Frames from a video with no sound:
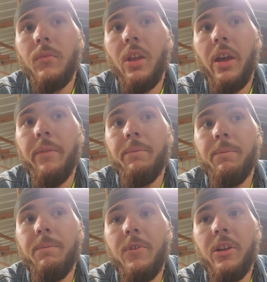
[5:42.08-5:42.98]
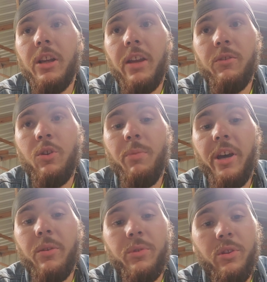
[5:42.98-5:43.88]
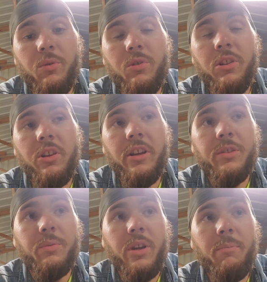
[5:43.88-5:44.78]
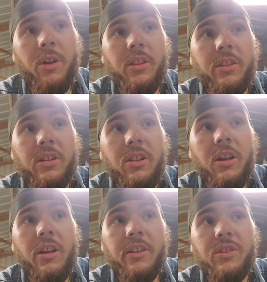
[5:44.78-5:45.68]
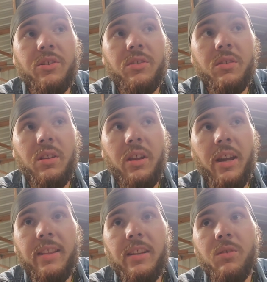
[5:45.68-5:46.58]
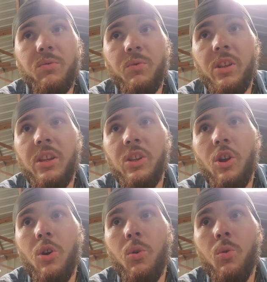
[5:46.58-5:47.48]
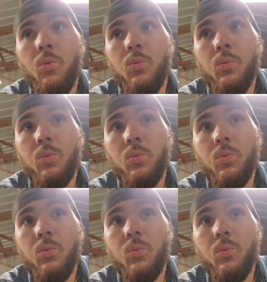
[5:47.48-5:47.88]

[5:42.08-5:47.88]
I'm gonna have to go back with a new clutch. When I bought the clutch, I didn't really know.